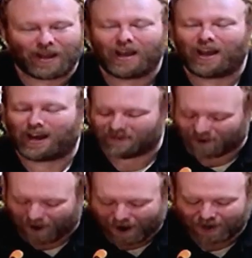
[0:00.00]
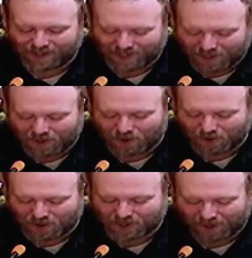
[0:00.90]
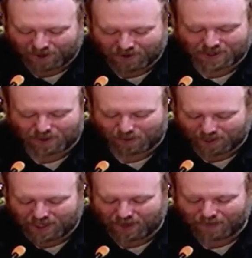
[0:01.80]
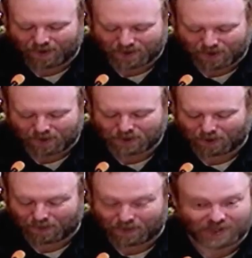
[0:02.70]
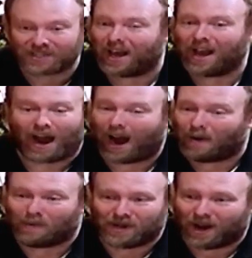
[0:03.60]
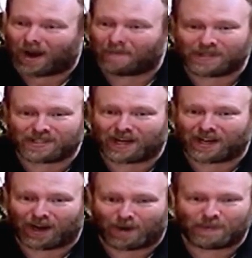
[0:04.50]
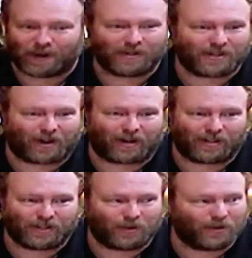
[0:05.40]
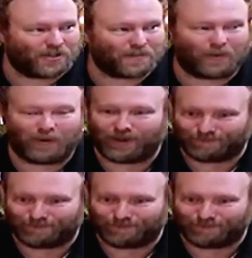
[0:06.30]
And if God didn't use sinners and redeem them to his purpose, I would not be standing up here and talking to you this morning.